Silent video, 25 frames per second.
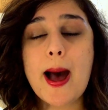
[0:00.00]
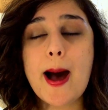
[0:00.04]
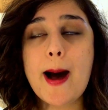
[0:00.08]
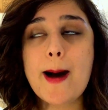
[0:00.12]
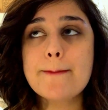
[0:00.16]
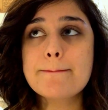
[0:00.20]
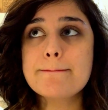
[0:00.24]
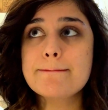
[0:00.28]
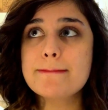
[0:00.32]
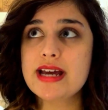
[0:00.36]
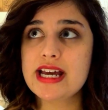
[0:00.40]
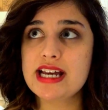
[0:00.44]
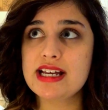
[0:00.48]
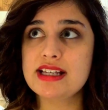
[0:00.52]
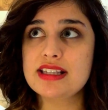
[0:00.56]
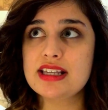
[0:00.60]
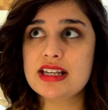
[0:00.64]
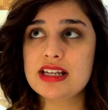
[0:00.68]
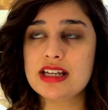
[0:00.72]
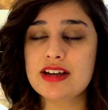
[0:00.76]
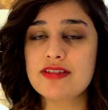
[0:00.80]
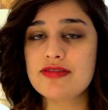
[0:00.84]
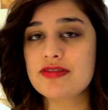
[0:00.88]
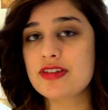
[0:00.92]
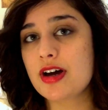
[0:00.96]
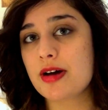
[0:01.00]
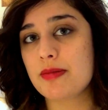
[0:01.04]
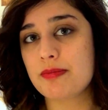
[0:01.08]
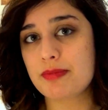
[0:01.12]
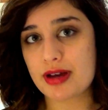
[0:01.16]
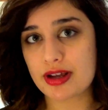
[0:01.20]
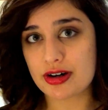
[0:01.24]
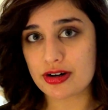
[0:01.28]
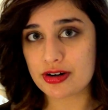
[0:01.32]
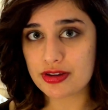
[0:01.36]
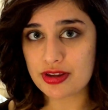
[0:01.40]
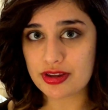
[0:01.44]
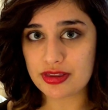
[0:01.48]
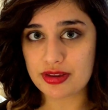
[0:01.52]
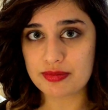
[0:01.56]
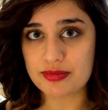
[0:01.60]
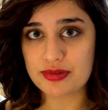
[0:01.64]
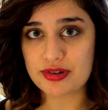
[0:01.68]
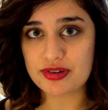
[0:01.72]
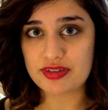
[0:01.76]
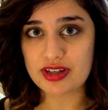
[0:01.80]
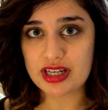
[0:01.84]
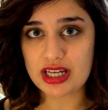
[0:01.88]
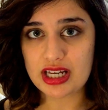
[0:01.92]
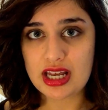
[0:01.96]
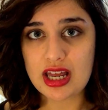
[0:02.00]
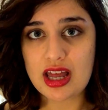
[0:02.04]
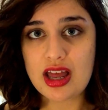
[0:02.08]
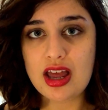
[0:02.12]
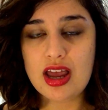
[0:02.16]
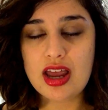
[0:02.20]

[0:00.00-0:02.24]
amazing, if not better than the movie.